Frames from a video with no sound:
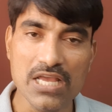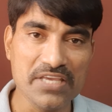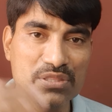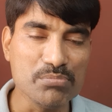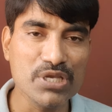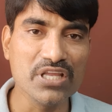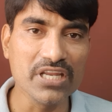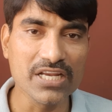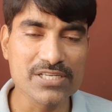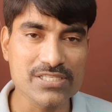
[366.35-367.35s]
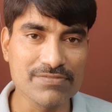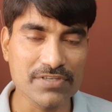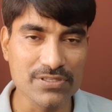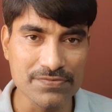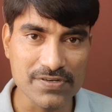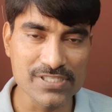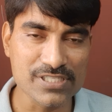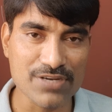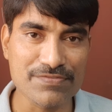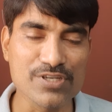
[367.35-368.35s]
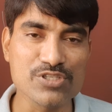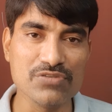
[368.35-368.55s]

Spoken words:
In the beginning itself, for the first reference,